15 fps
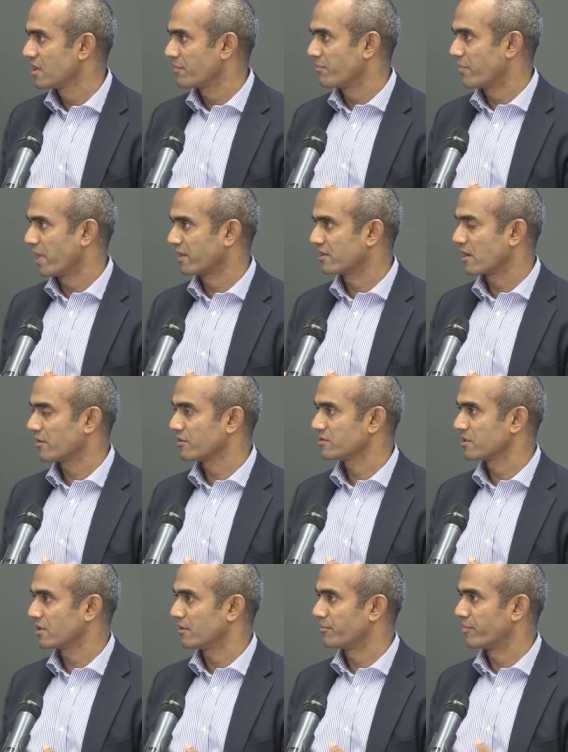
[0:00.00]
breakdowns,
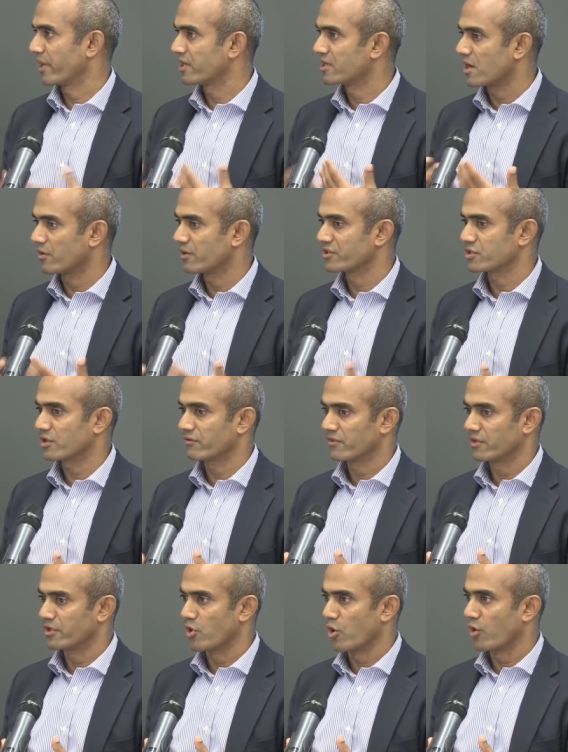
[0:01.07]
uh, breakdown in sort of
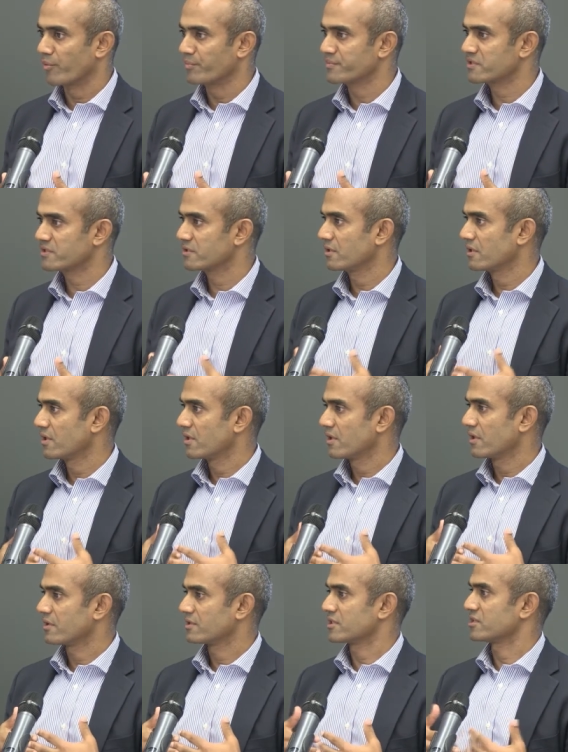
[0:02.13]
the norms,
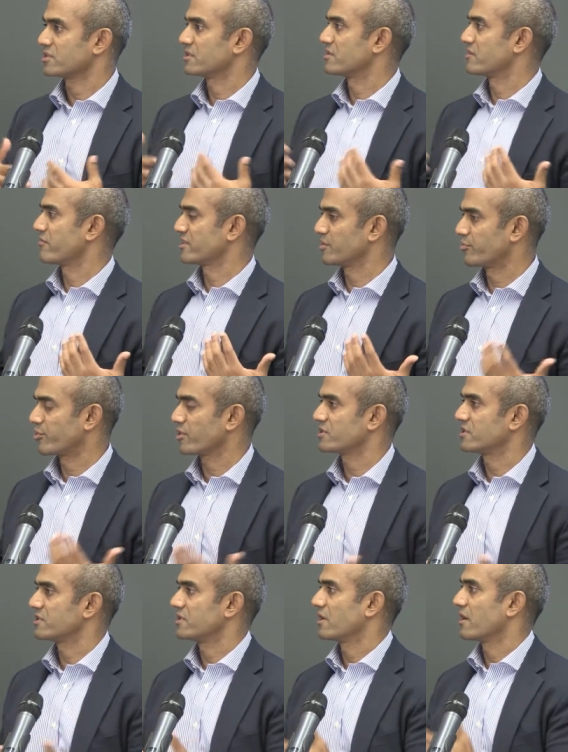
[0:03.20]
such as the
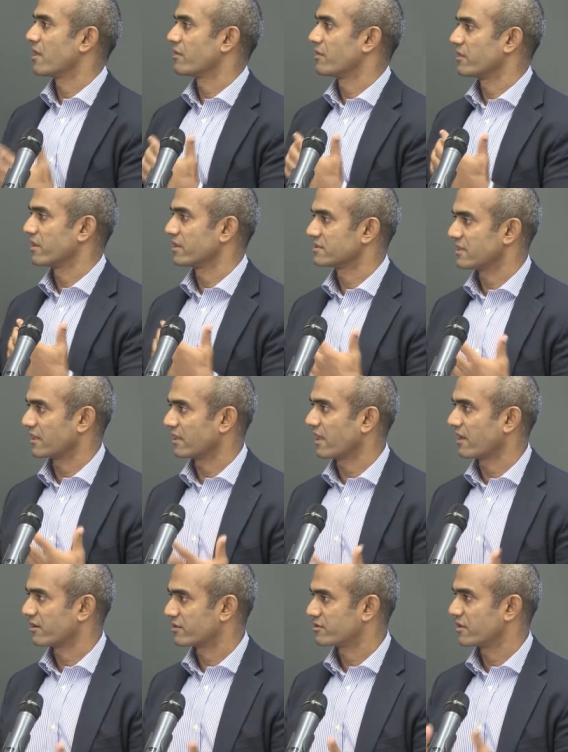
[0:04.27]
reciprocity and other things that
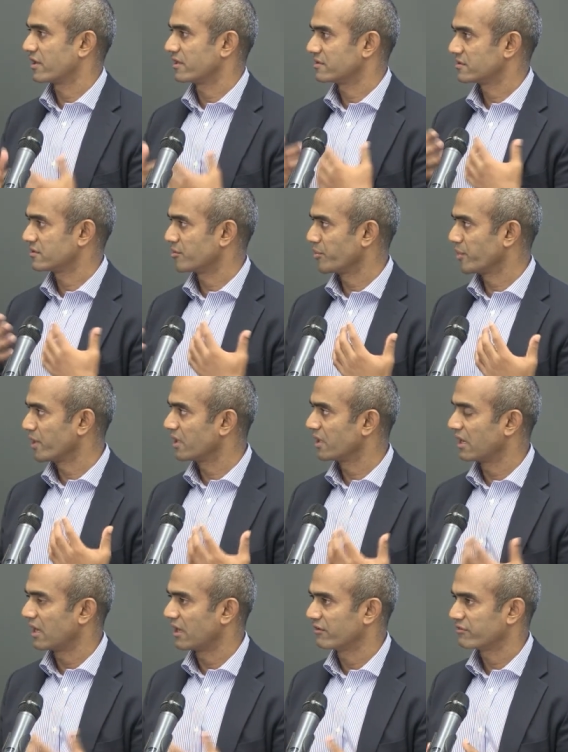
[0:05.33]
characterize community
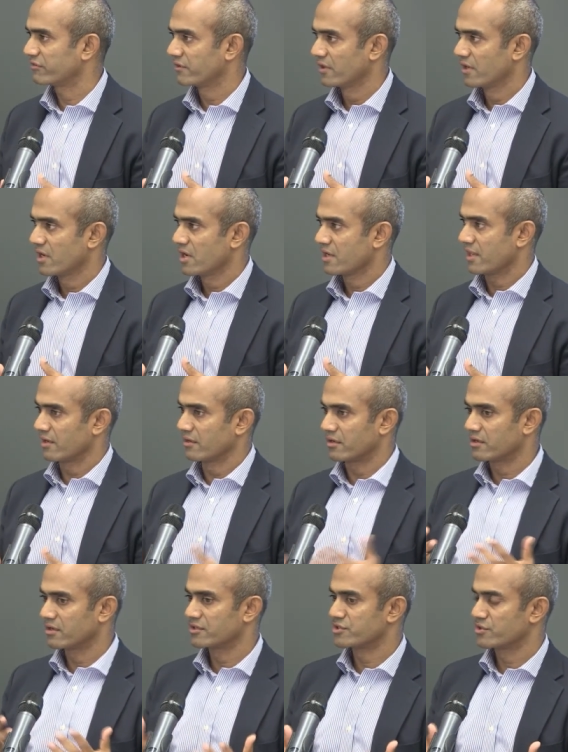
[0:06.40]
life, that
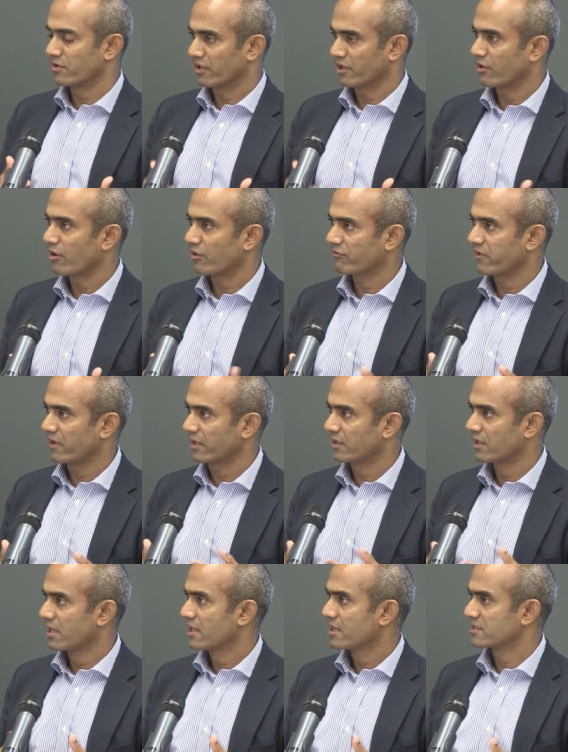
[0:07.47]
occurs during conflict.
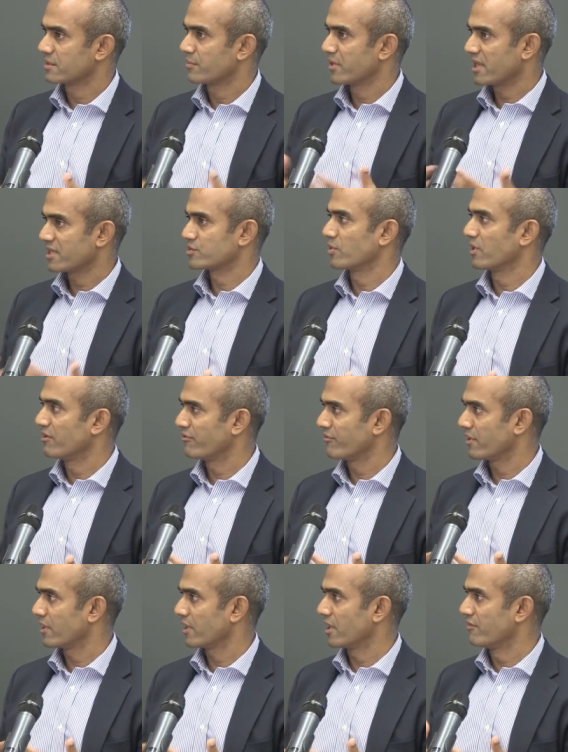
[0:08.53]
Someone has to in
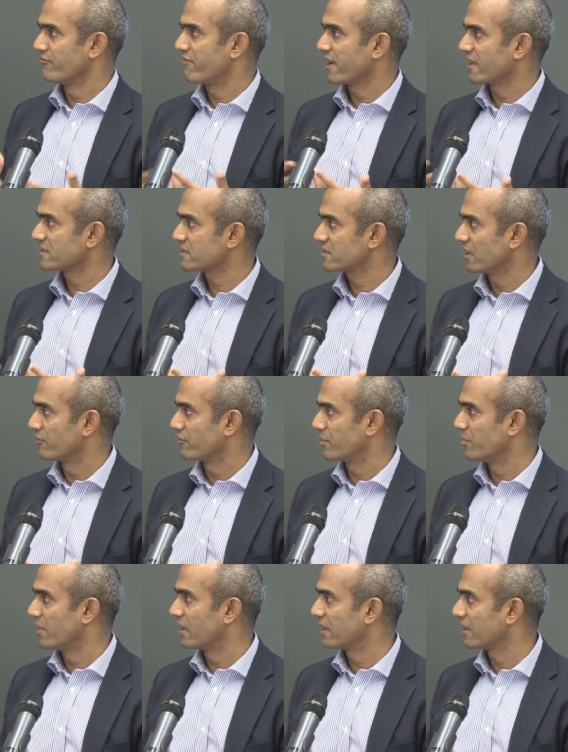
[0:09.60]
invest in
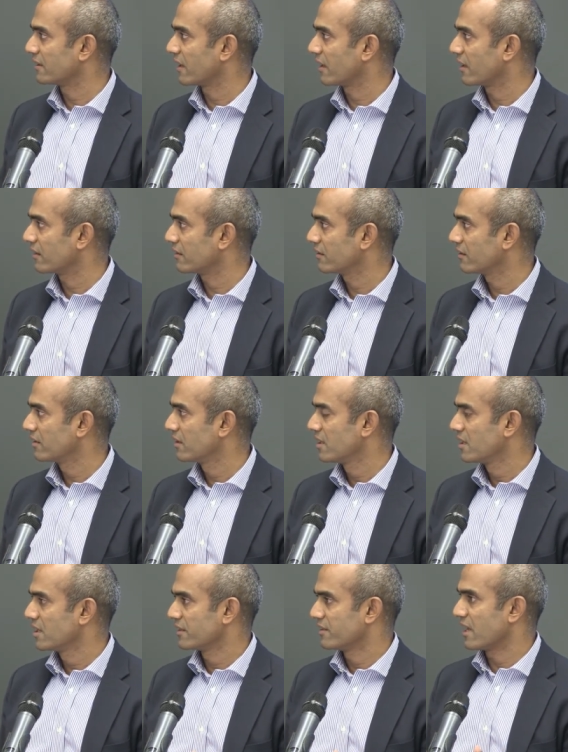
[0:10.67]
rebuilding that.
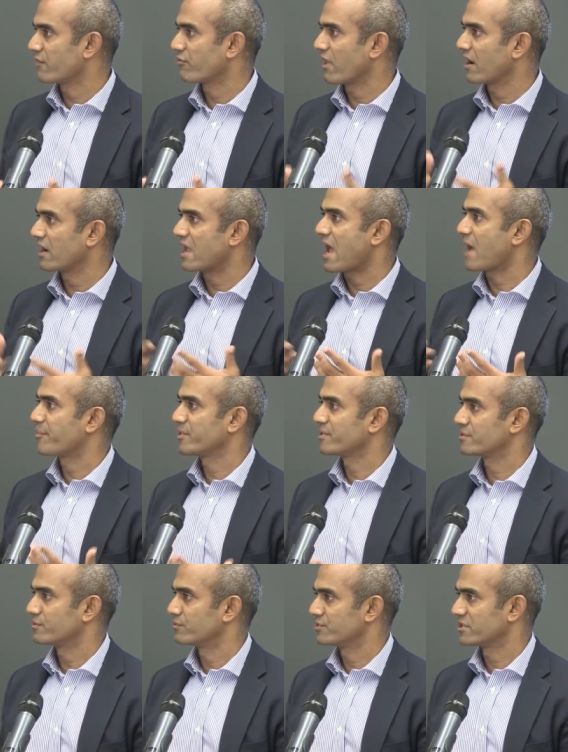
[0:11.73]
That rarely happens
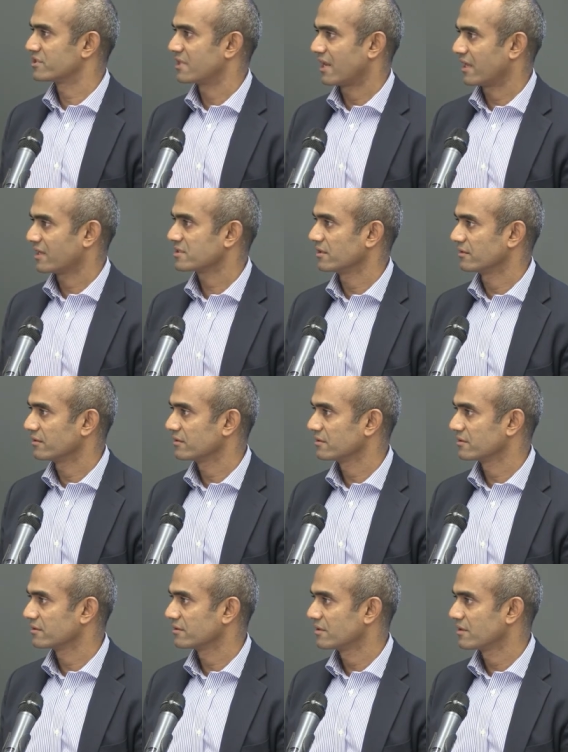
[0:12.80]
through just
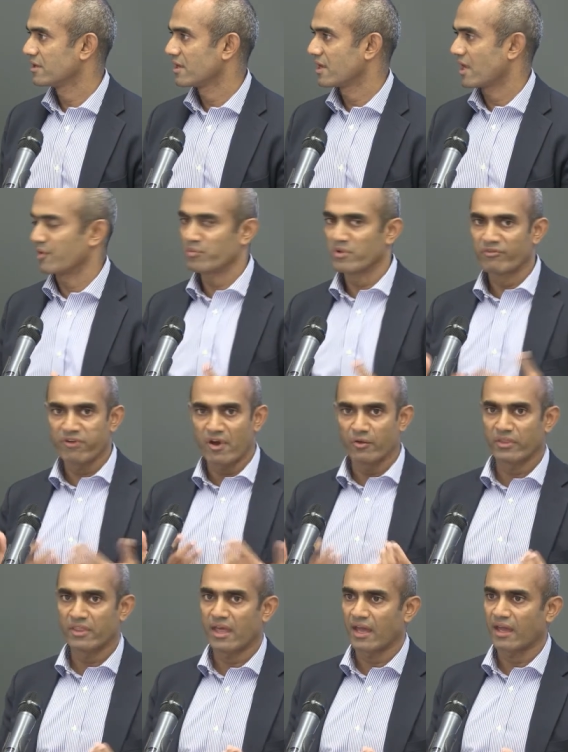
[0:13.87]
elections. And we
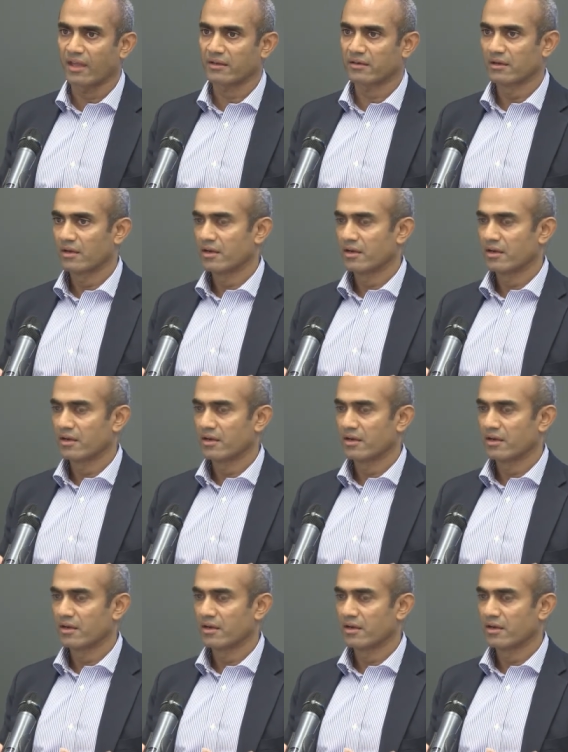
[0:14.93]
found that